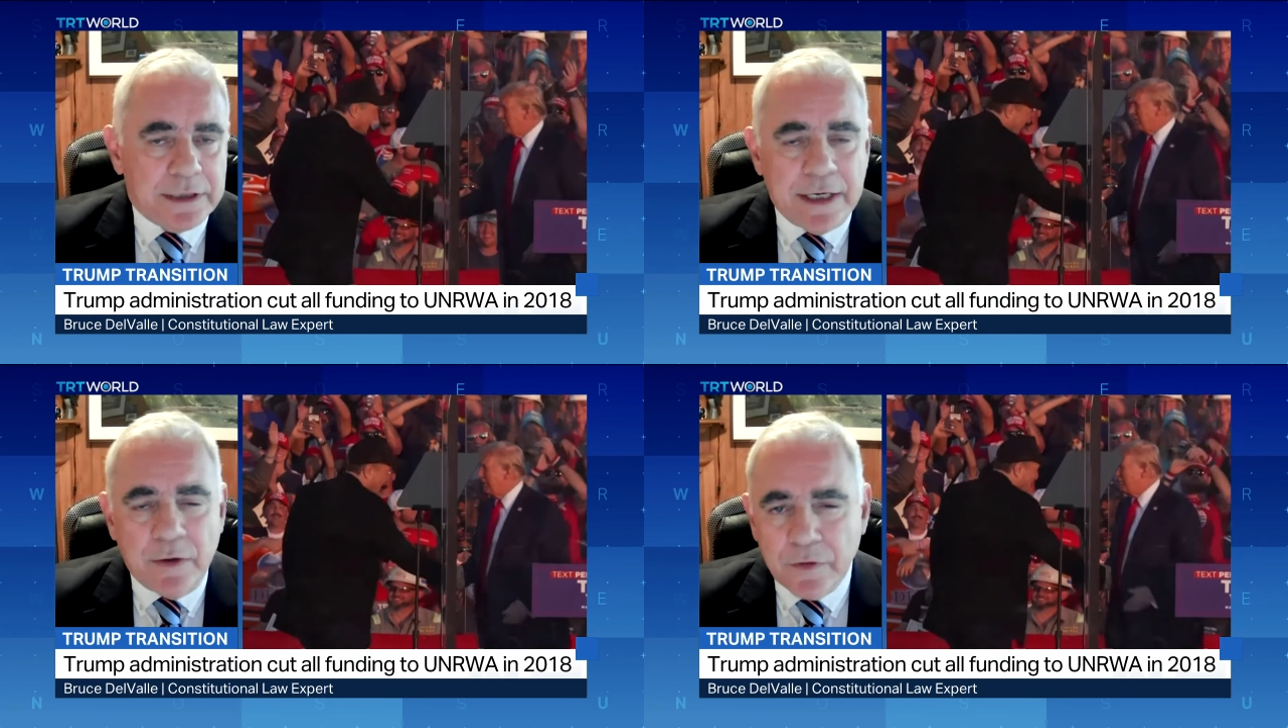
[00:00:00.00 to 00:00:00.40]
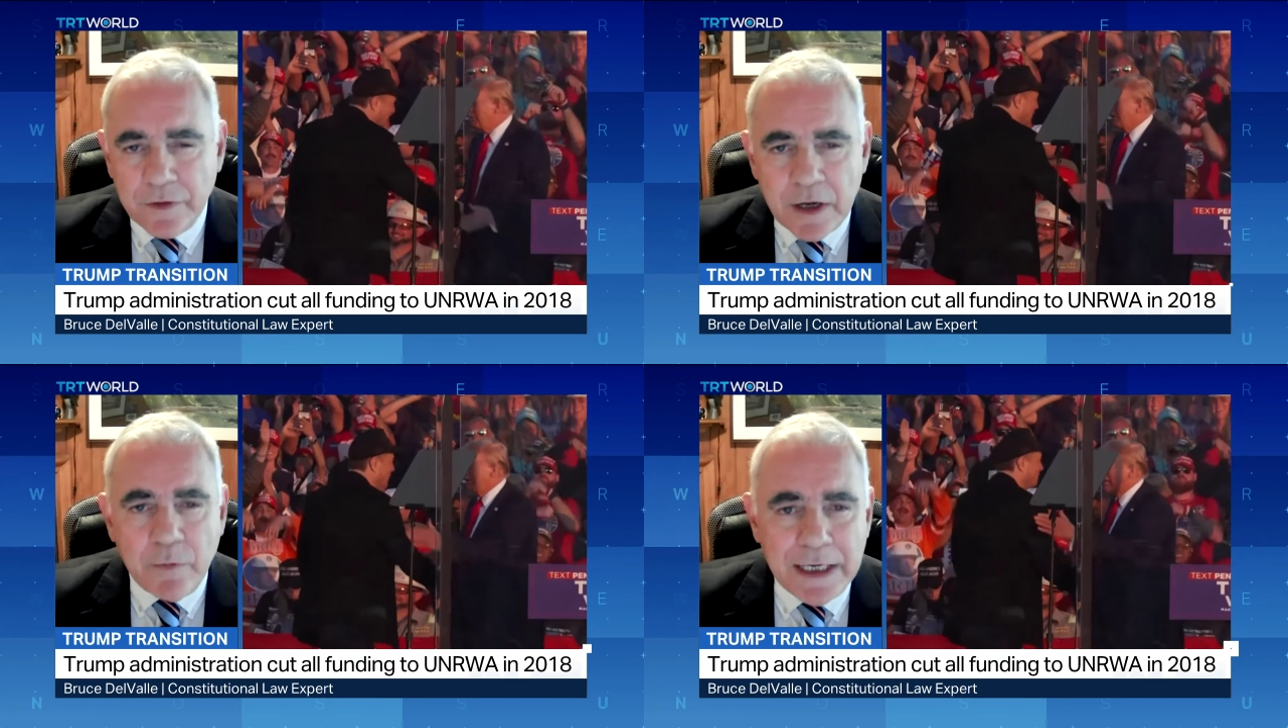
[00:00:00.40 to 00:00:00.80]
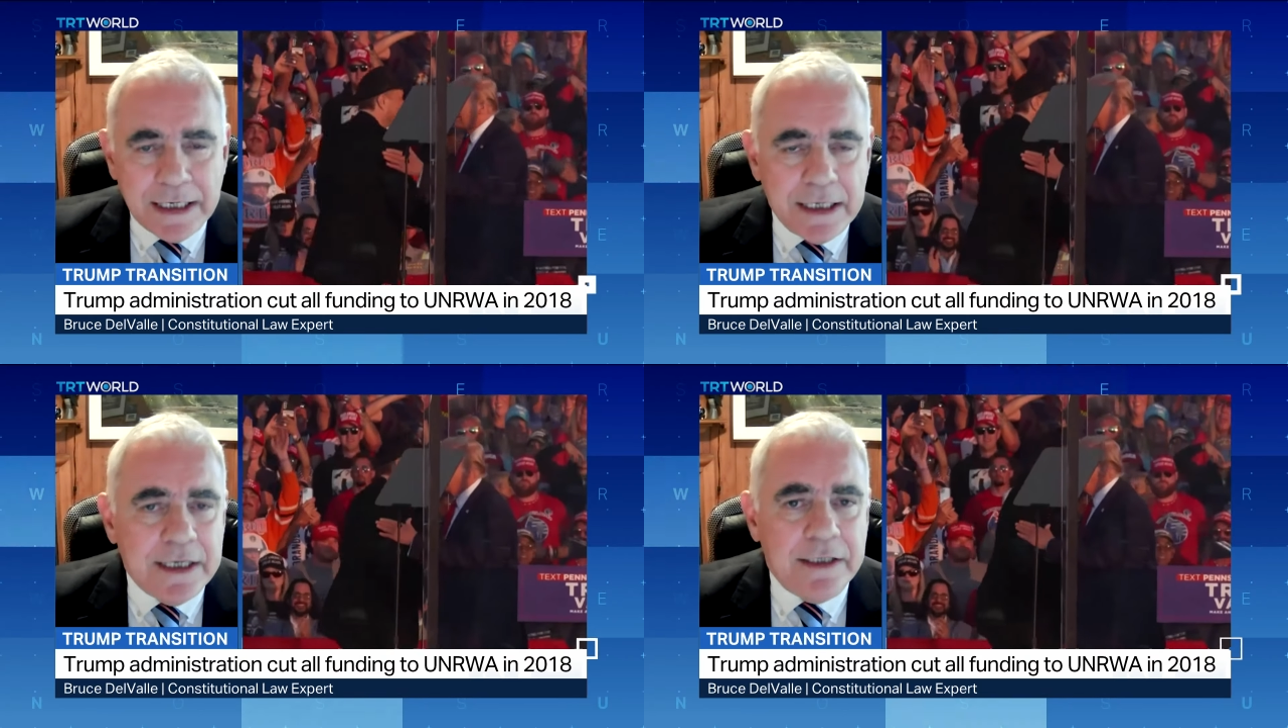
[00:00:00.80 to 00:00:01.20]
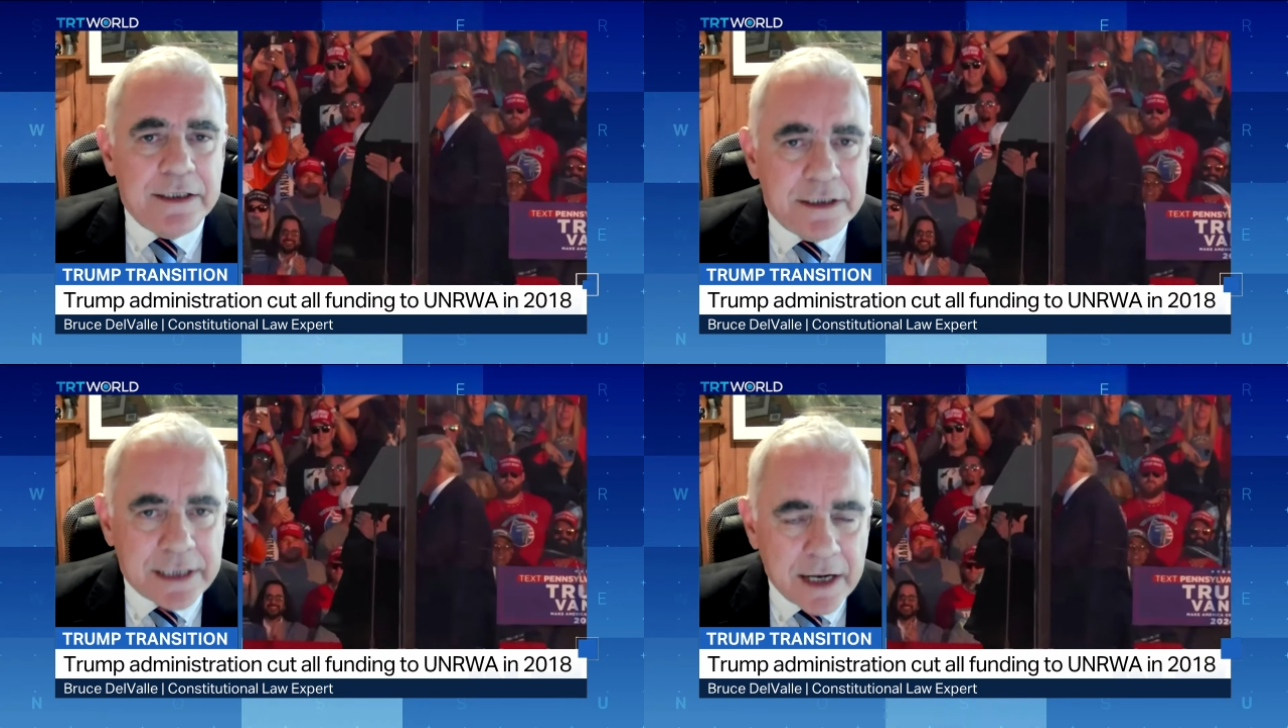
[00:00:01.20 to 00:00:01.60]
I don't think we need the
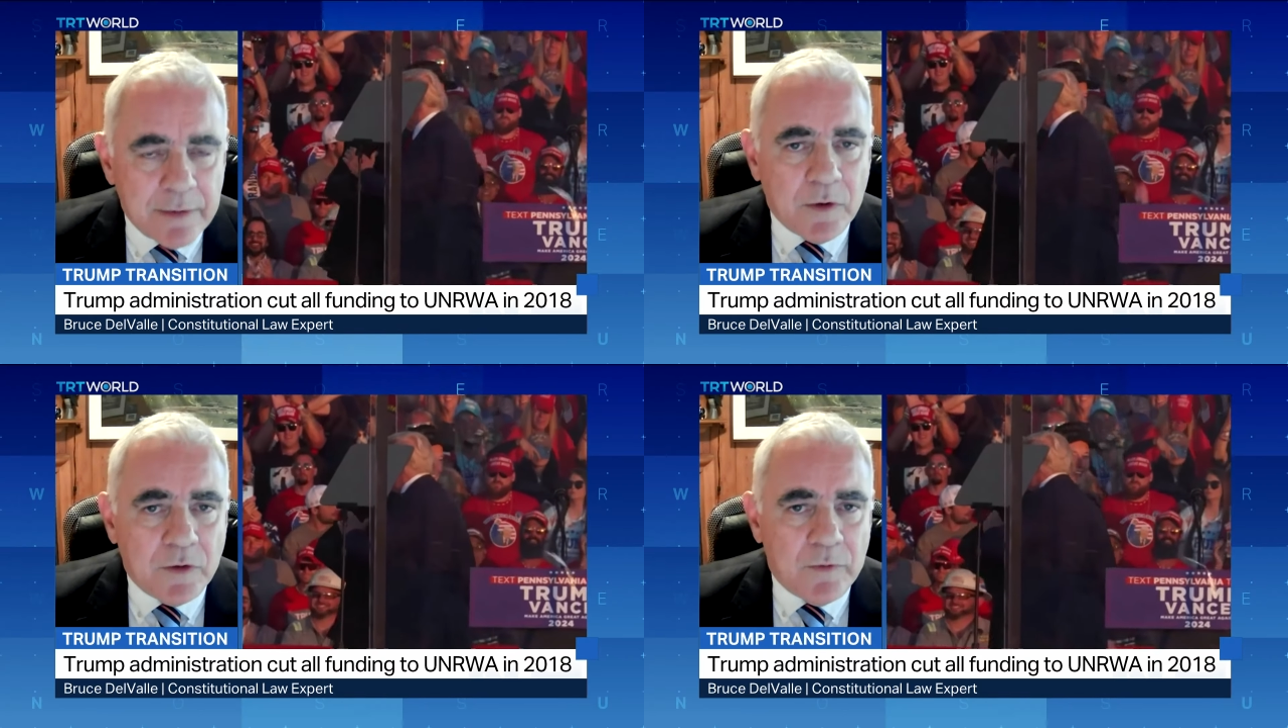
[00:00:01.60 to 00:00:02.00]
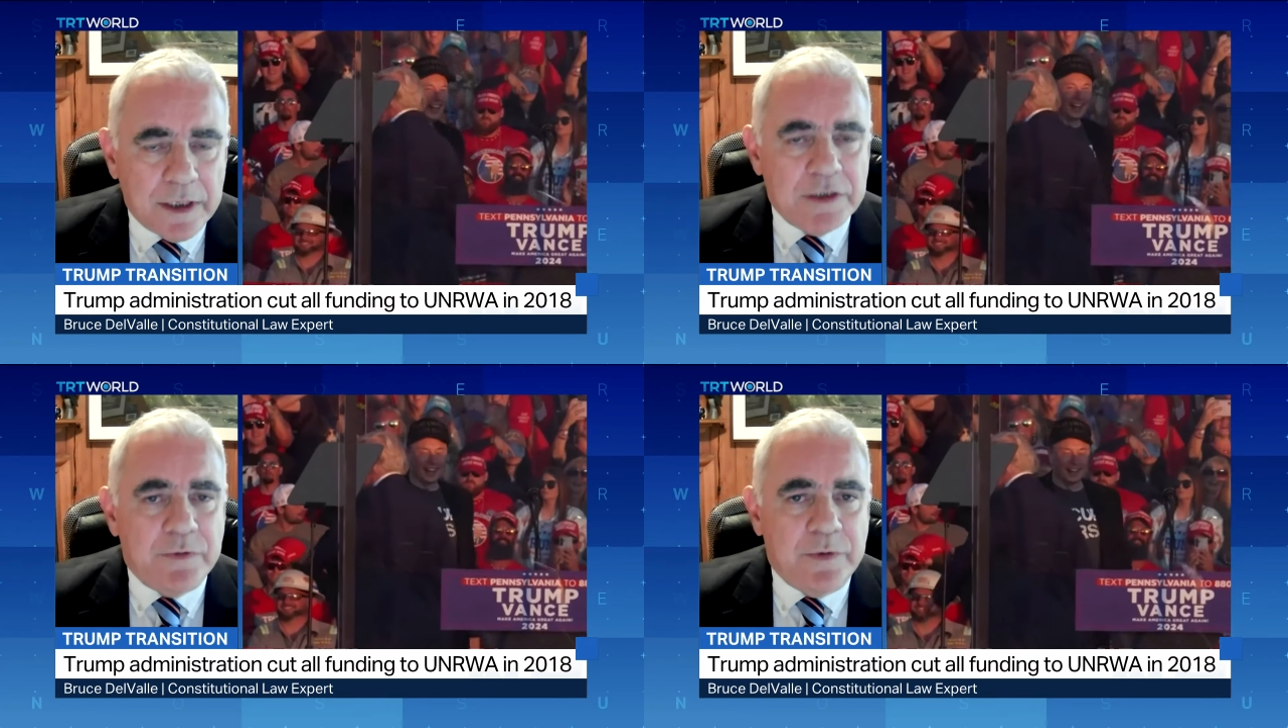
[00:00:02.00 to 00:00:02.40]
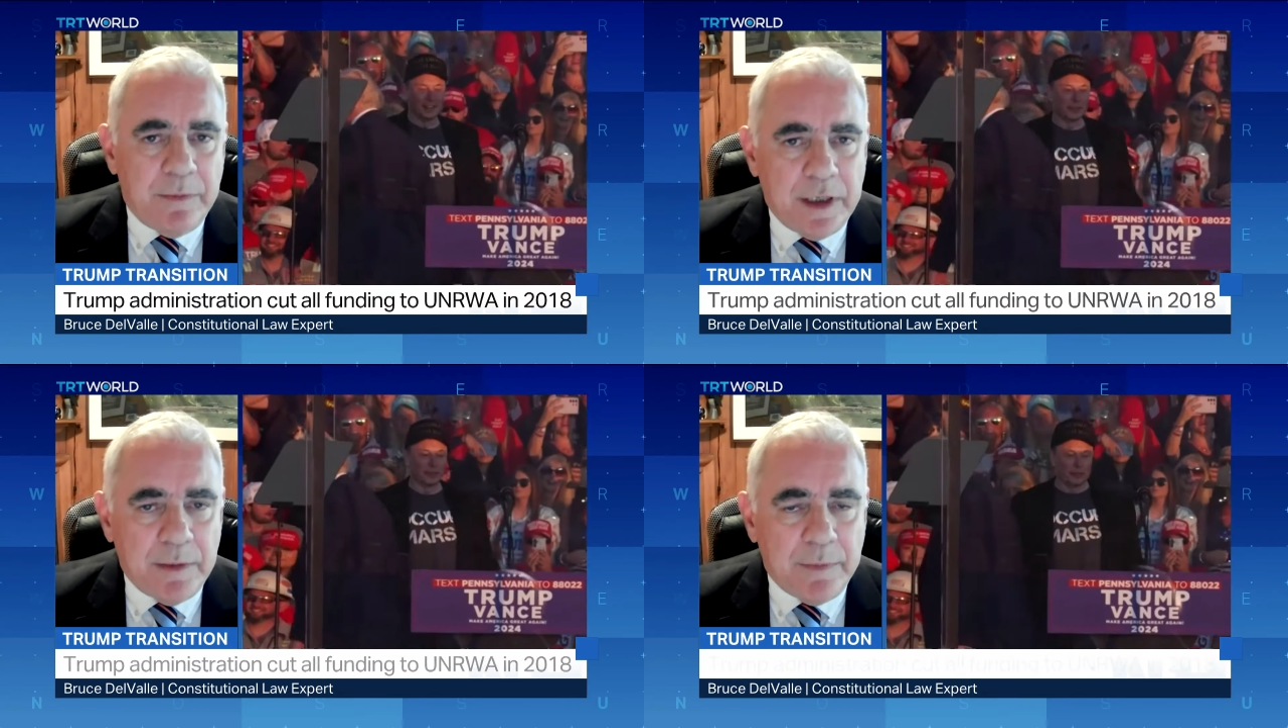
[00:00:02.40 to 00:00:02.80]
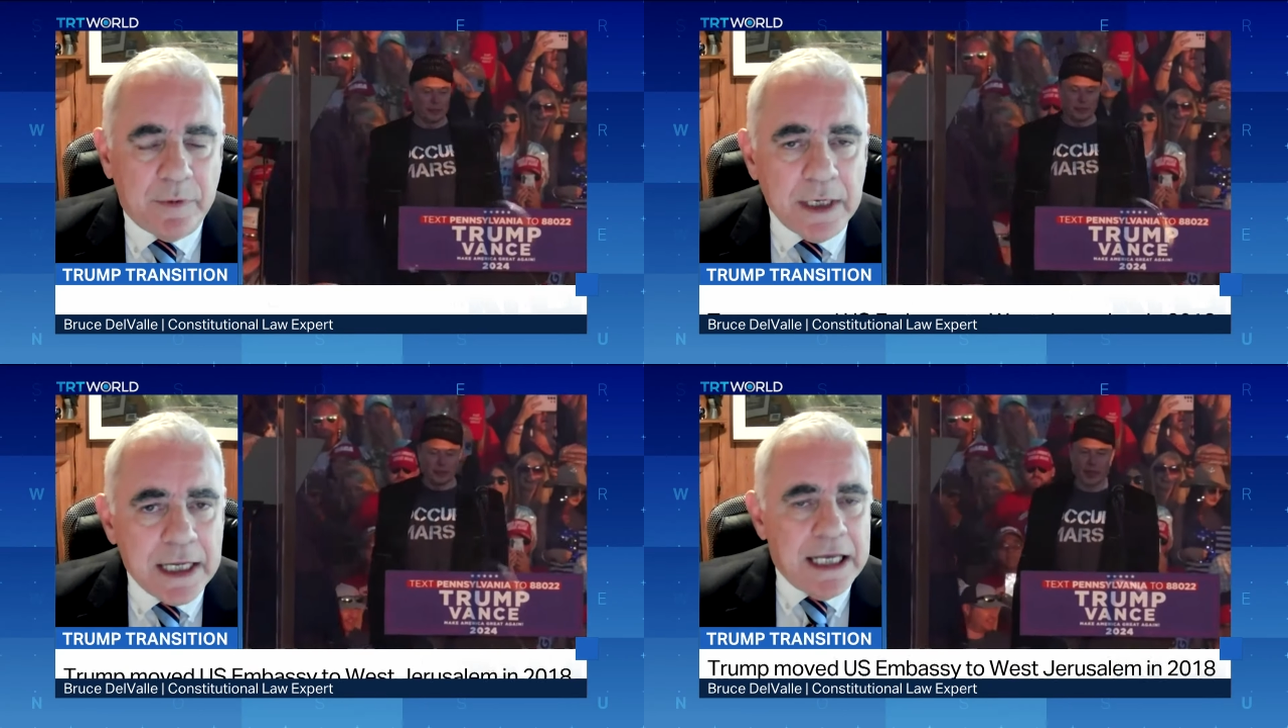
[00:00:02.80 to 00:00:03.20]
same old West Wing people,
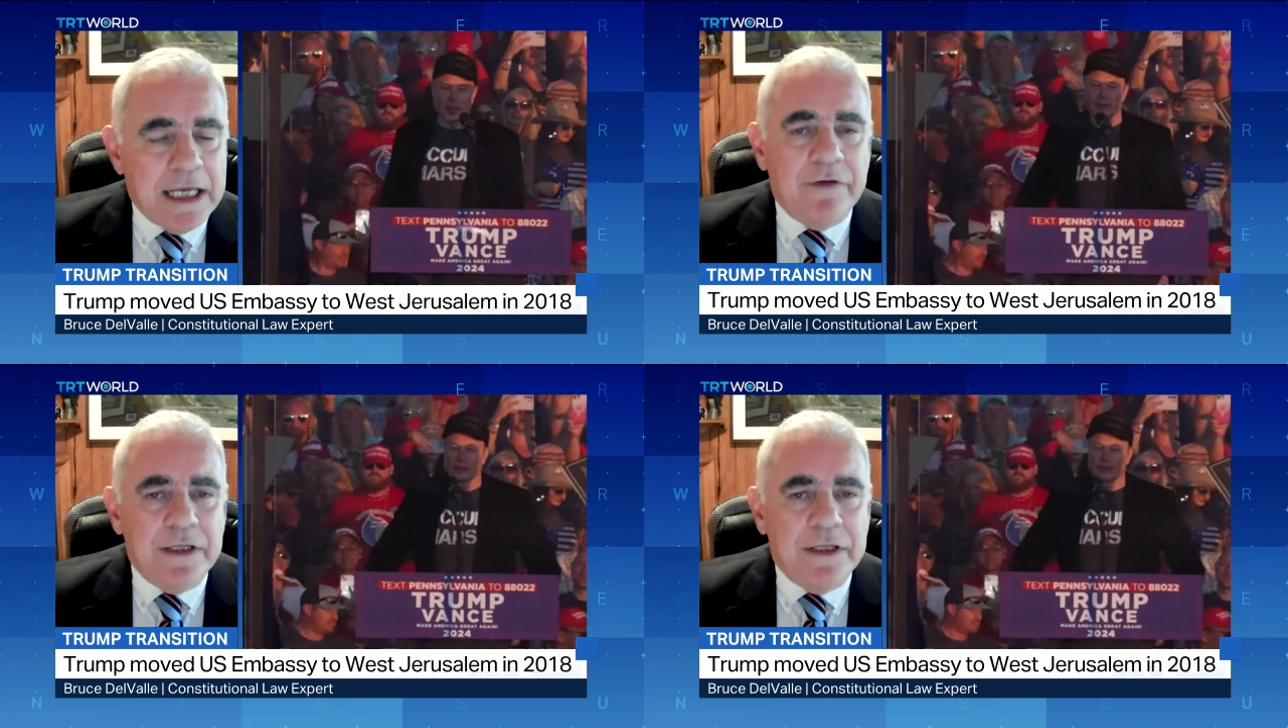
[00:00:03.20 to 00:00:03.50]
even